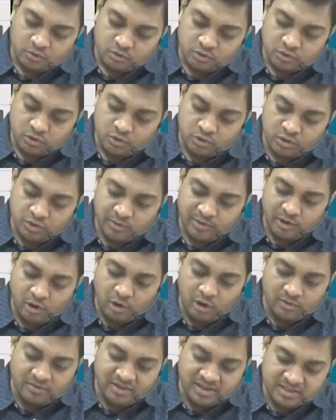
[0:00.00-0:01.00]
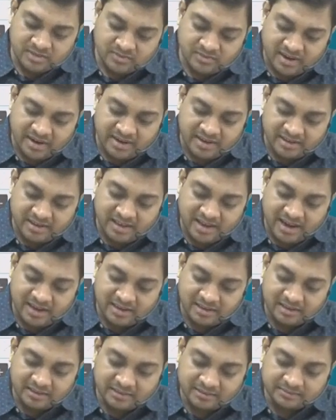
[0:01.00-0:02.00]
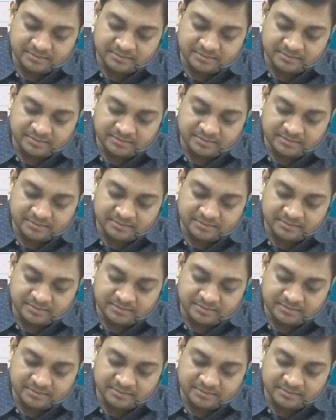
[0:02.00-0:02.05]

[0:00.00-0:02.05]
So you will always find that